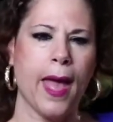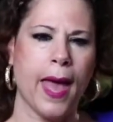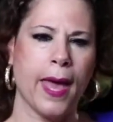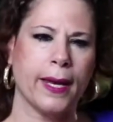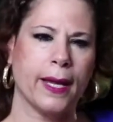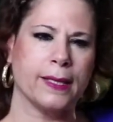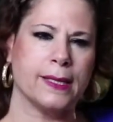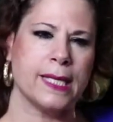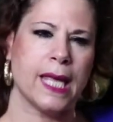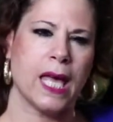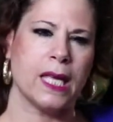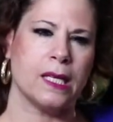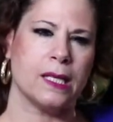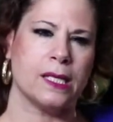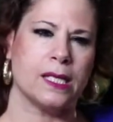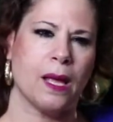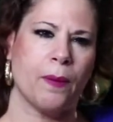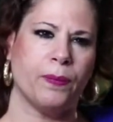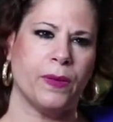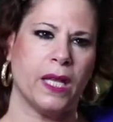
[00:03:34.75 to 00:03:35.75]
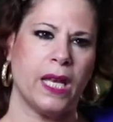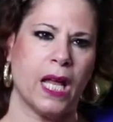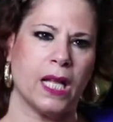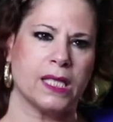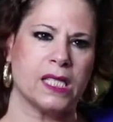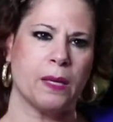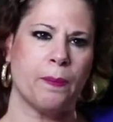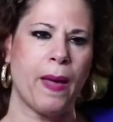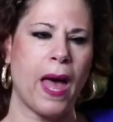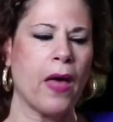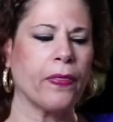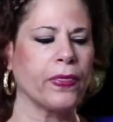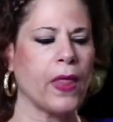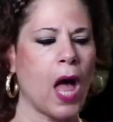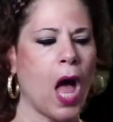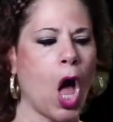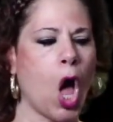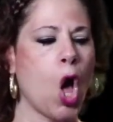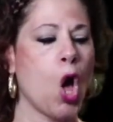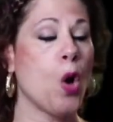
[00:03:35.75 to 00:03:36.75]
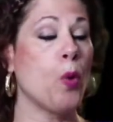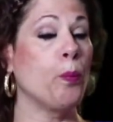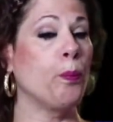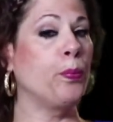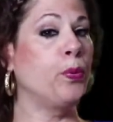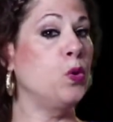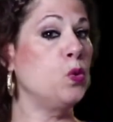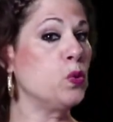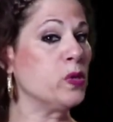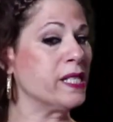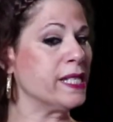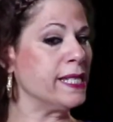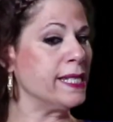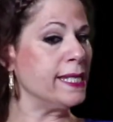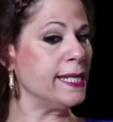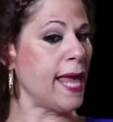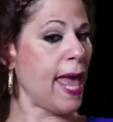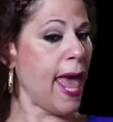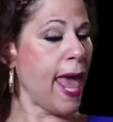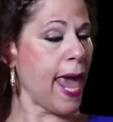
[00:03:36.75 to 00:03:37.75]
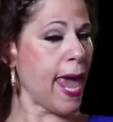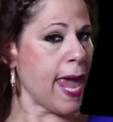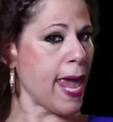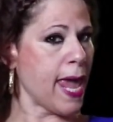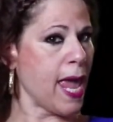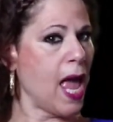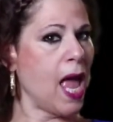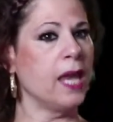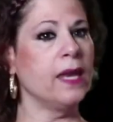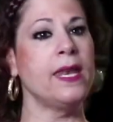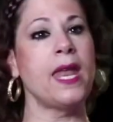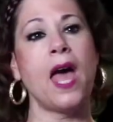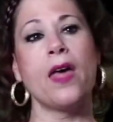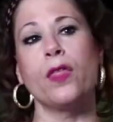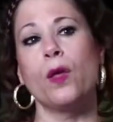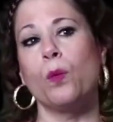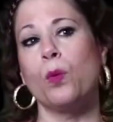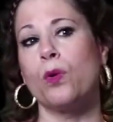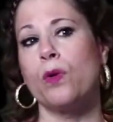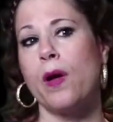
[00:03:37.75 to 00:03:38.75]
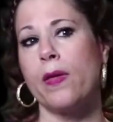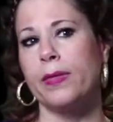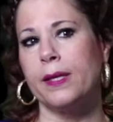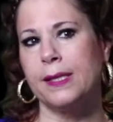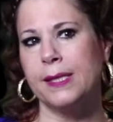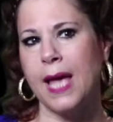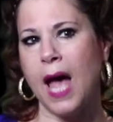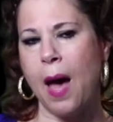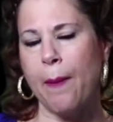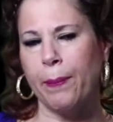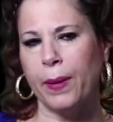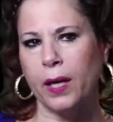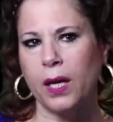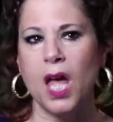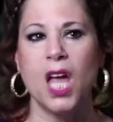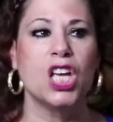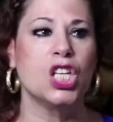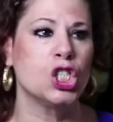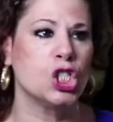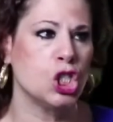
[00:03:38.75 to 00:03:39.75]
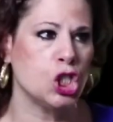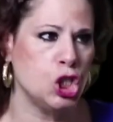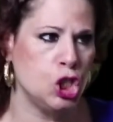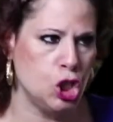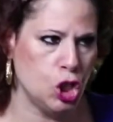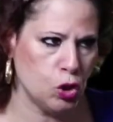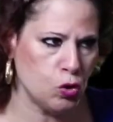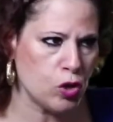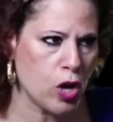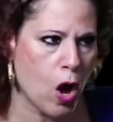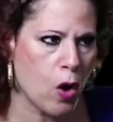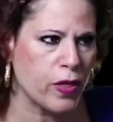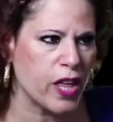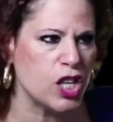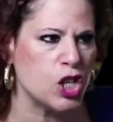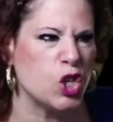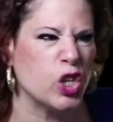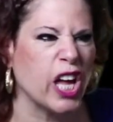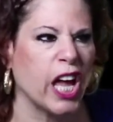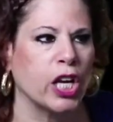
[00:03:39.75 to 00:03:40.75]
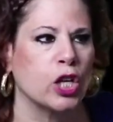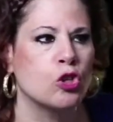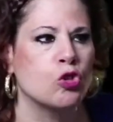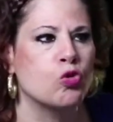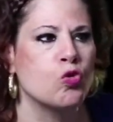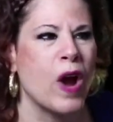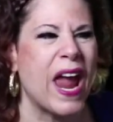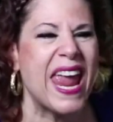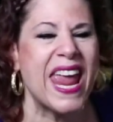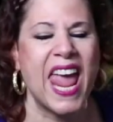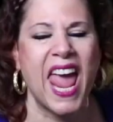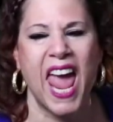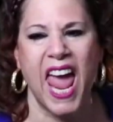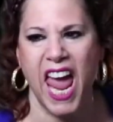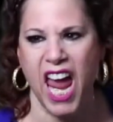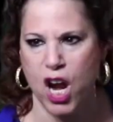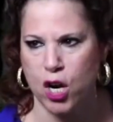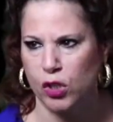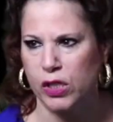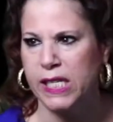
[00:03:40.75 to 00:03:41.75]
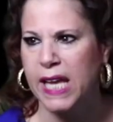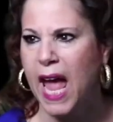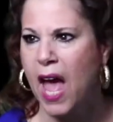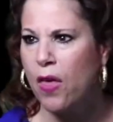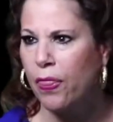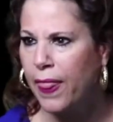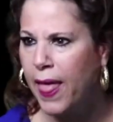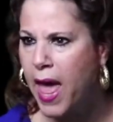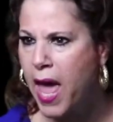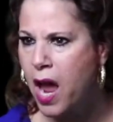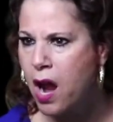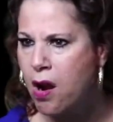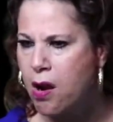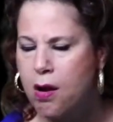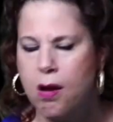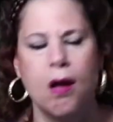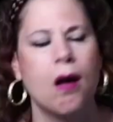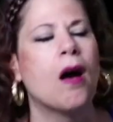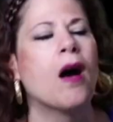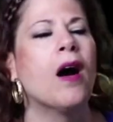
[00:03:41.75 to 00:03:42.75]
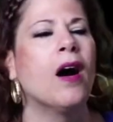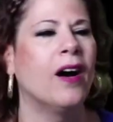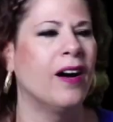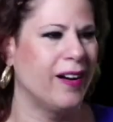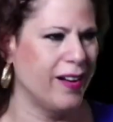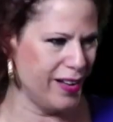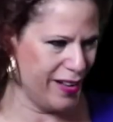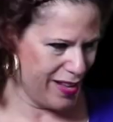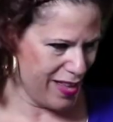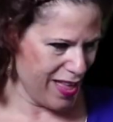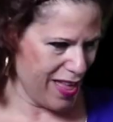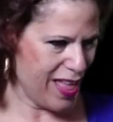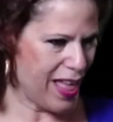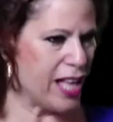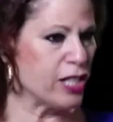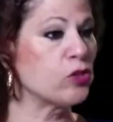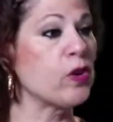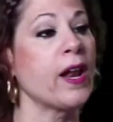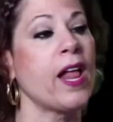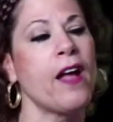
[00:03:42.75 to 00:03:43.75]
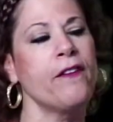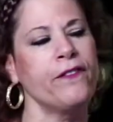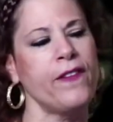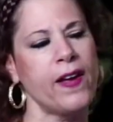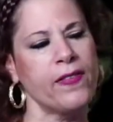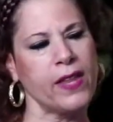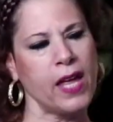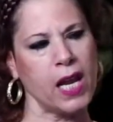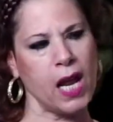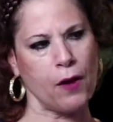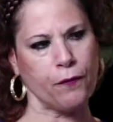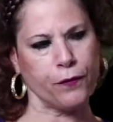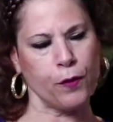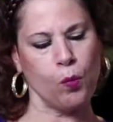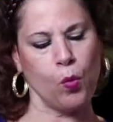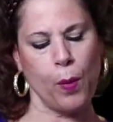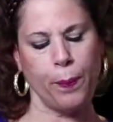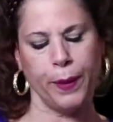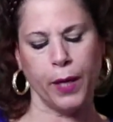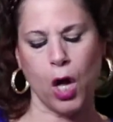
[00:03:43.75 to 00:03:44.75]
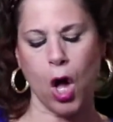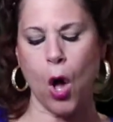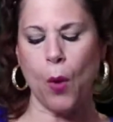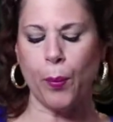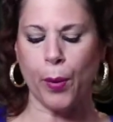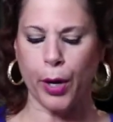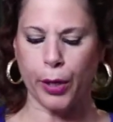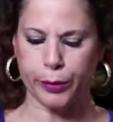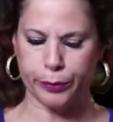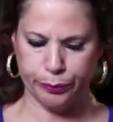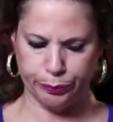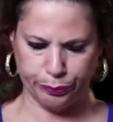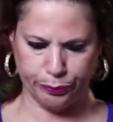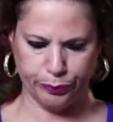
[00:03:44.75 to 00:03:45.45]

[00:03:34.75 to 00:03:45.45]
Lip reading: And I'll tell you something else about the pussy. Now that we're on the topic, did you know that you get gray hair down there? That's right. I found that out from Whoopi Goldberg.